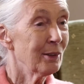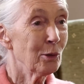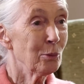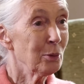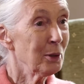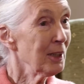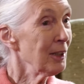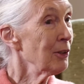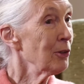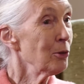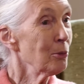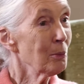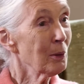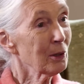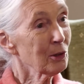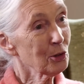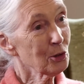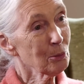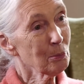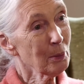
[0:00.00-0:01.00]
Nobody knew
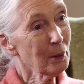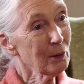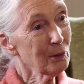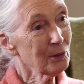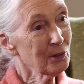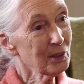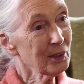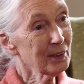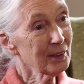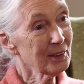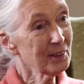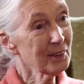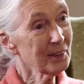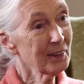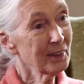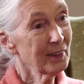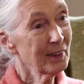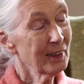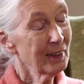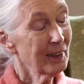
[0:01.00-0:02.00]
much about it.
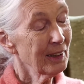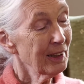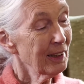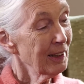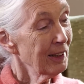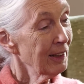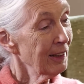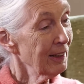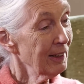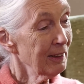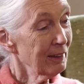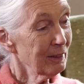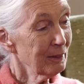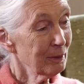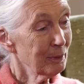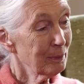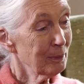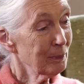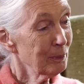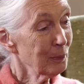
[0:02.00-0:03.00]

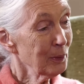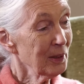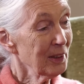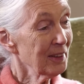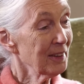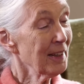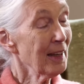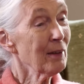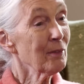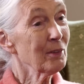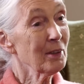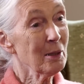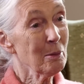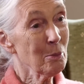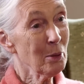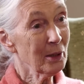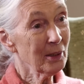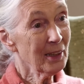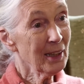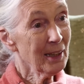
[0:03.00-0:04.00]
We didn't have any
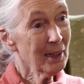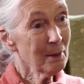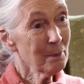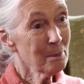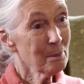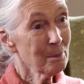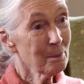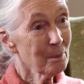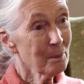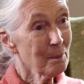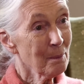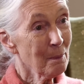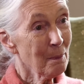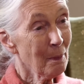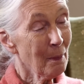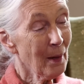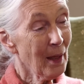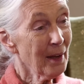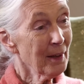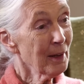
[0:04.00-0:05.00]
money,
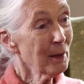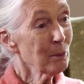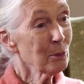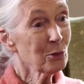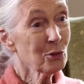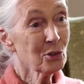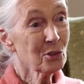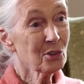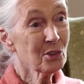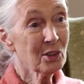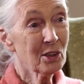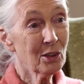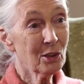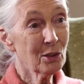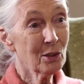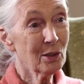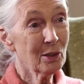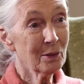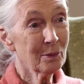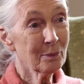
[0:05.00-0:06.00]
and I was just a
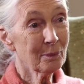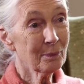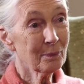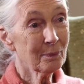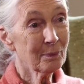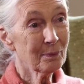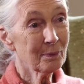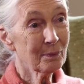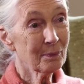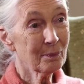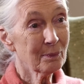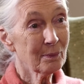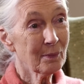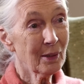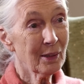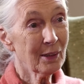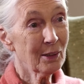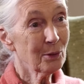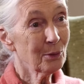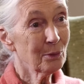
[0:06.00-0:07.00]
girl.
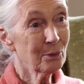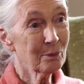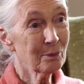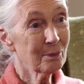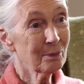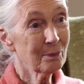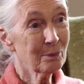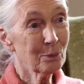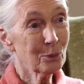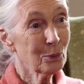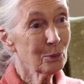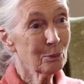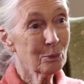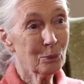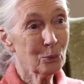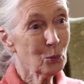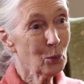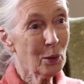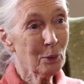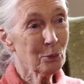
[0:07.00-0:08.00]
Well,
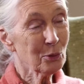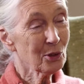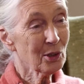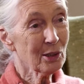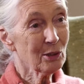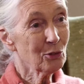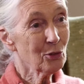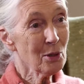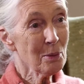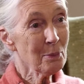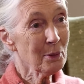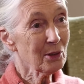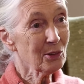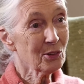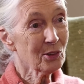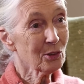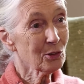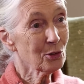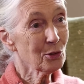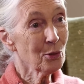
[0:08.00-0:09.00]
why was I dreaming
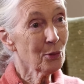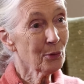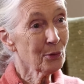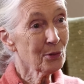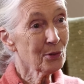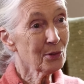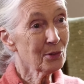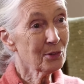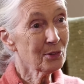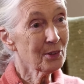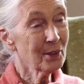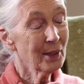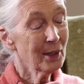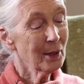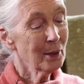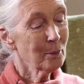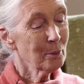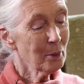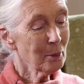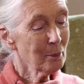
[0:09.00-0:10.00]
such nonsense?
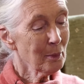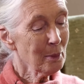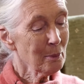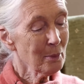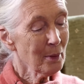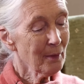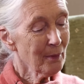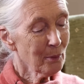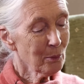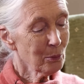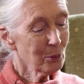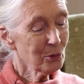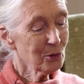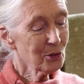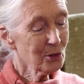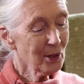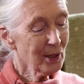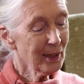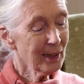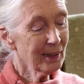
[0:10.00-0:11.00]
But my mother would
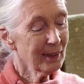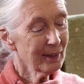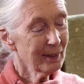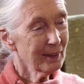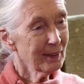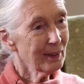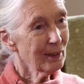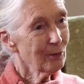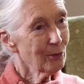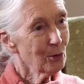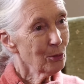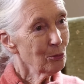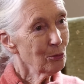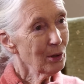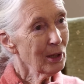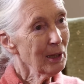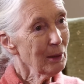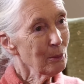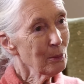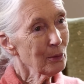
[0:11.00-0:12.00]
say, if you
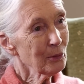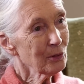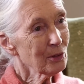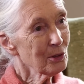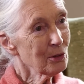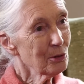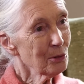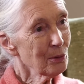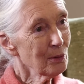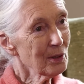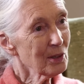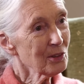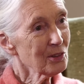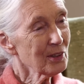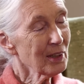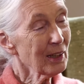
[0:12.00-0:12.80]
really want to do this